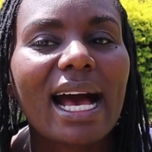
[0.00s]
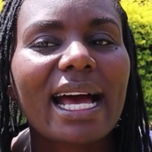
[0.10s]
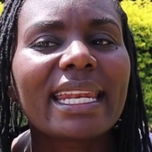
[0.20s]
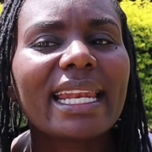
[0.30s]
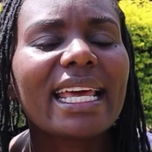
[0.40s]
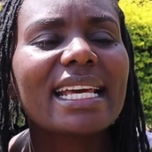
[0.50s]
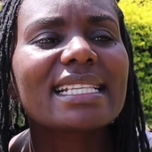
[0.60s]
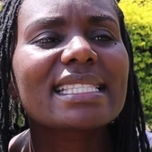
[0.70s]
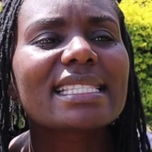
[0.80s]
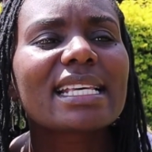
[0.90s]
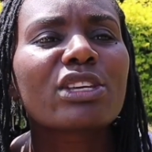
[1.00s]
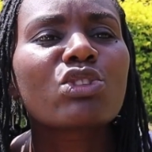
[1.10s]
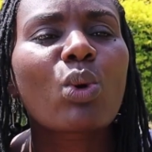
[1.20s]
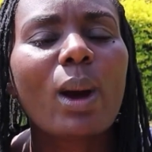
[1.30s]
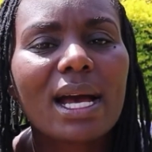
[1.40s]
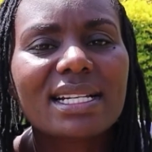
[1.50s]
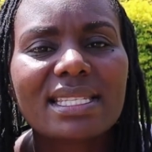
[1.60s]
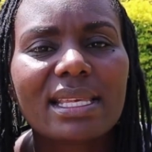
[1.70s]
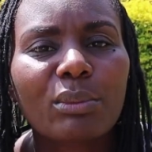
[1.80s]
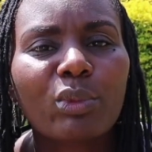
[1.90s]
Unless you hurt
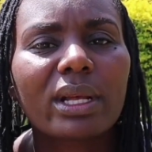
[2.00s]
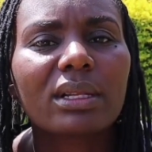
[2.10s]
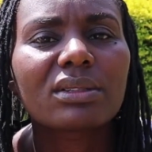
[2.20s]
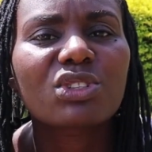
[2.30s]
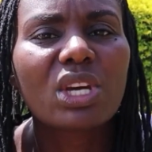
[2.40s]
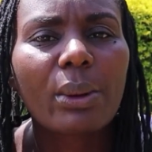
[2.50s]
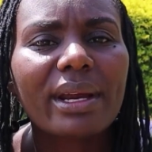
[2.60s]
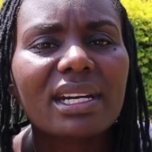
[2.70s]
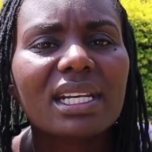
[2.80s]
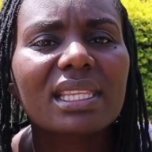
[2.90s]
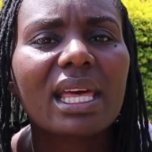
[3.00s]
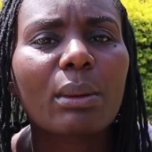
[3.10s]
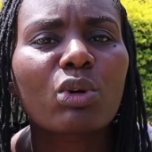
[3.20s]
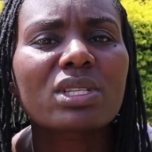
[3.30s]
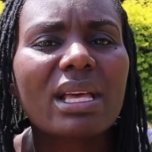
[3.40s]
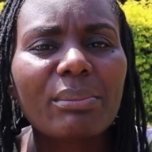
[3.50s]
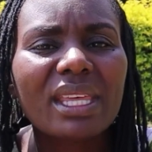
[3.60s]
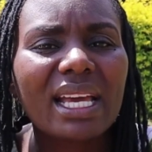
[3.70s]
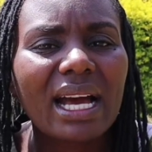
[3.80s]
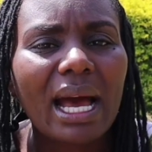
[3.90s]
them while showering them or
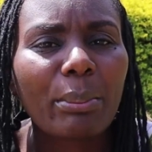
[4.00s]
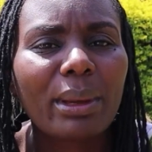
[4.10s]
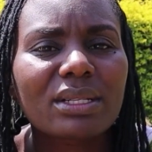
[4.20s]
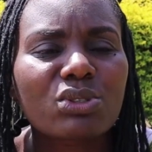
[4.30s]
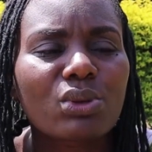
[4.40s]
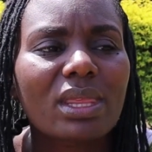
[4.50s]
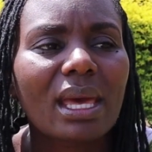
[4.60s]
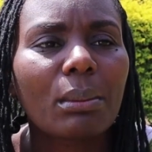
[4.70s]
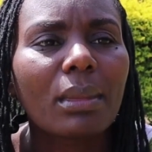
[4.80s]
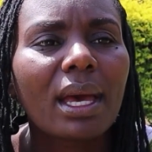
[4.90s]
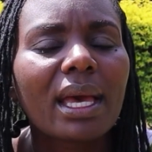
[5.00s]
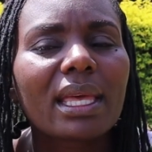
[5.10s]
something happened to them,